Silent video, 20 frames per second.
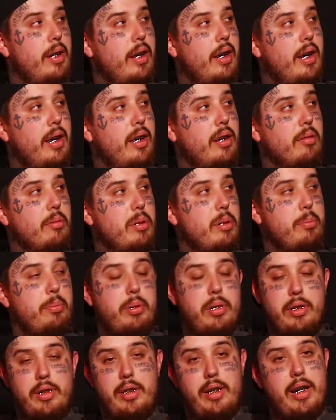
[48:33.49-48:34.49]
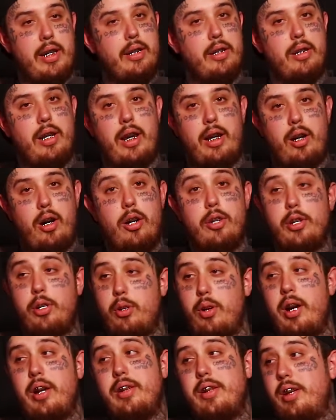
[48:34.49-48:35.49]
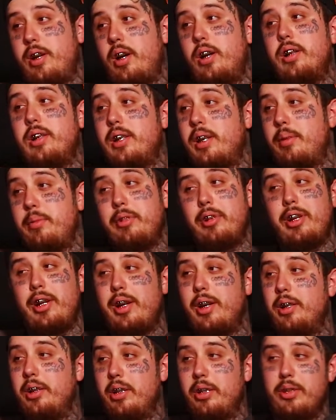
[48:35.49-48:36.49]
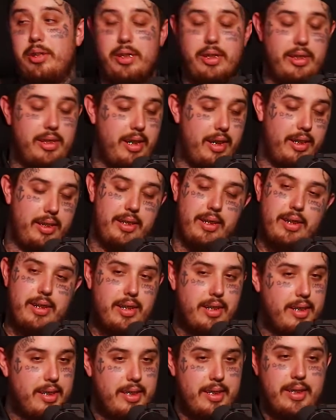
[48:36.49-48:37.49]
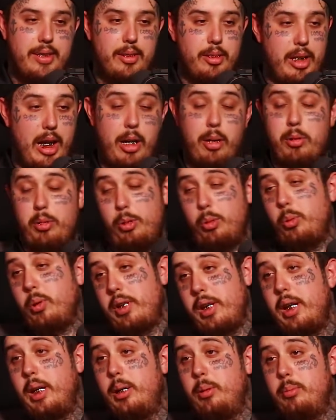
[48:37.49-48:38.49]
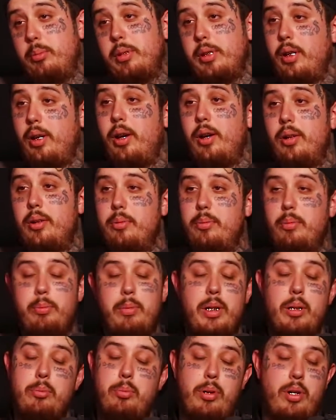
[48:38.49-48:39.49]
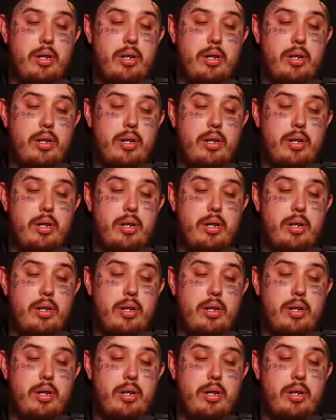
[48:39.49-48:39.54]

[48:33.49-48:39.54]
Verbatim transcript: And we put together like all the crazy concept videos, and like that was with him. You know, mm-hmm. me and mm-hmm.